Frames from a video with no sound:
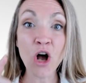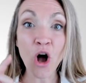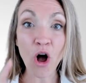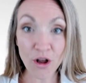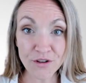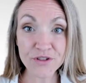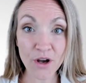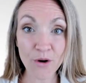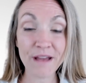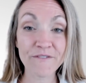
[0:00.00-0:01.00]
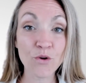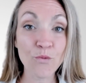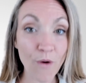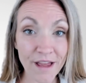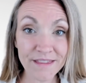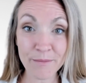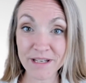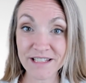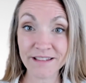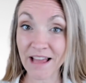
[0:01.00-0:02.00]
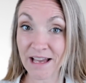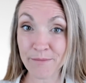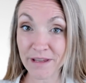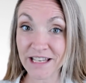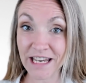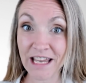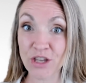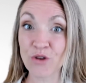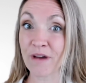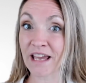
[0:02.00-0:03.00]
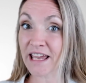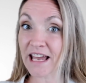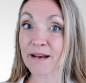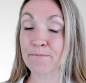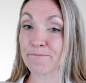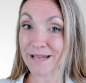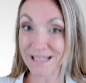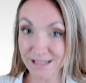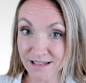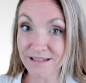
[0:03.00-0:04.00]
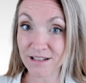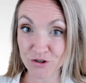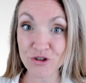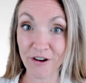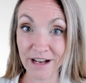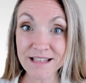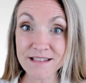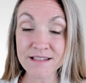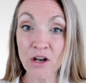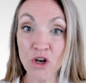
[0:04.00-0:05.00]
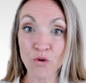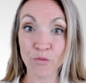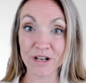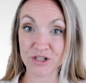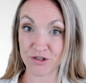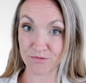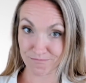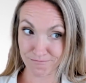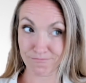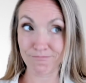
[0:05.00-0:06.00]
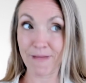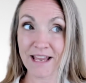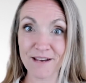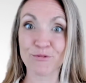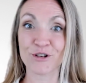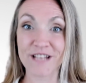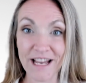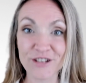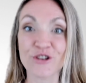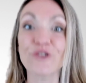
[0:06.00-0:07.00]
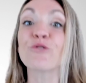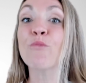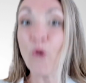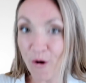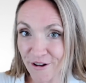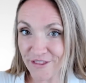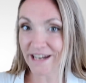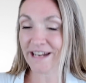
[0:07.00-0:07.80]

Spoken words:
Also, if you want limited liability, you can get business insurance, which might protect you more than an